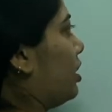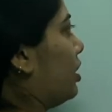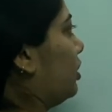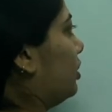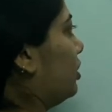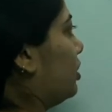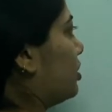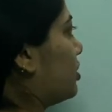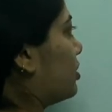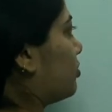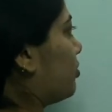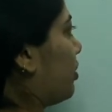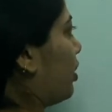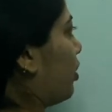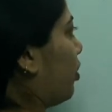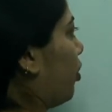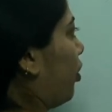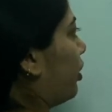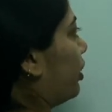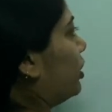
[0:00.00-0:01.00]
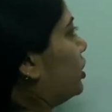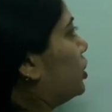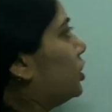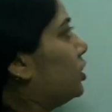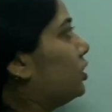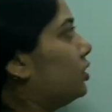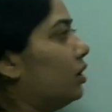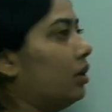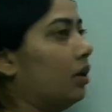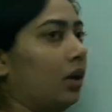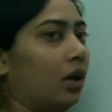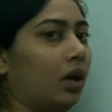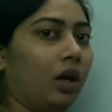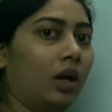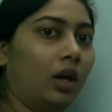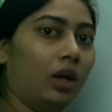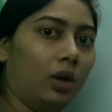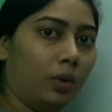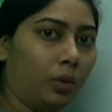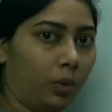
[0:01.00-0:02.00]
This is my origin
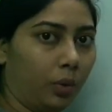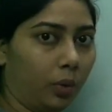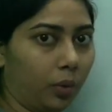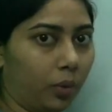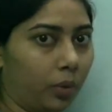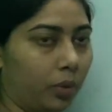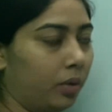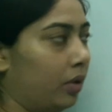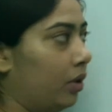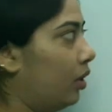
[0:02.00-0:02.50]
O.